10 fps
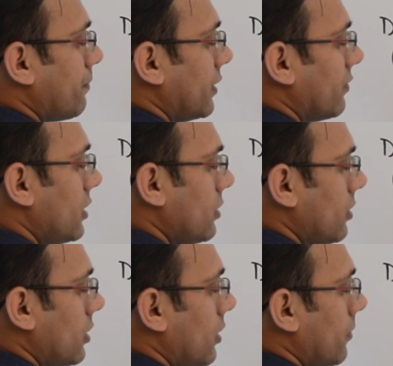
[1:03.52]
are P one,
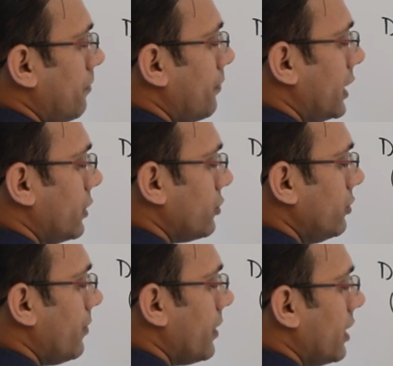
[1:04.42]
P
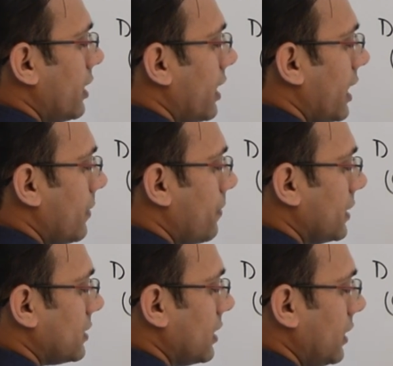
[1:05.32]
two and
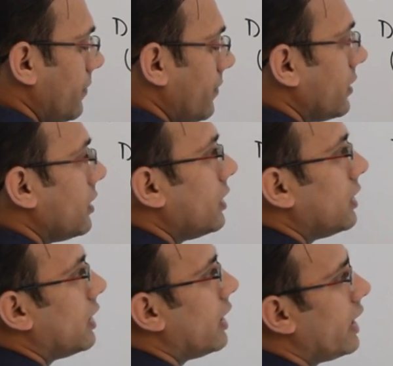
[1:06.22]
P three,
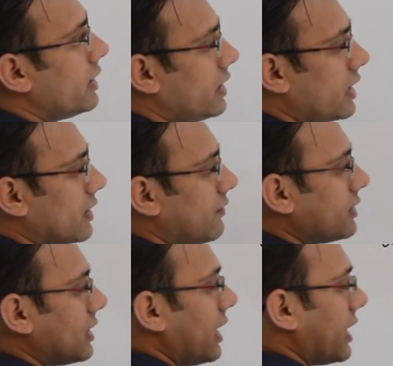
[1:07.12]
and they are
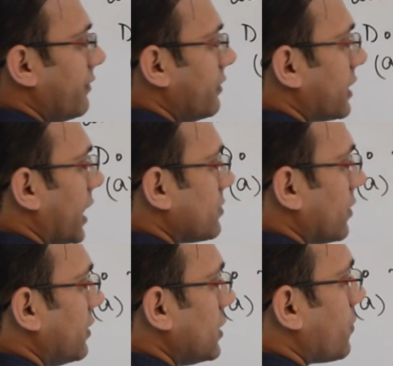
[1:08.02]
giving the arrival times
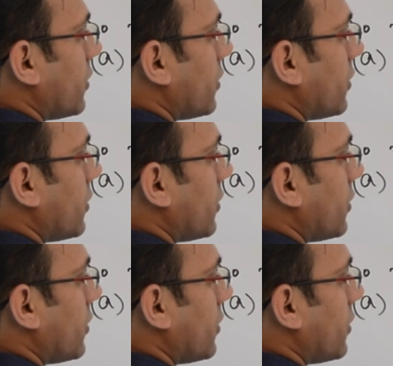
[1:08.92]
of these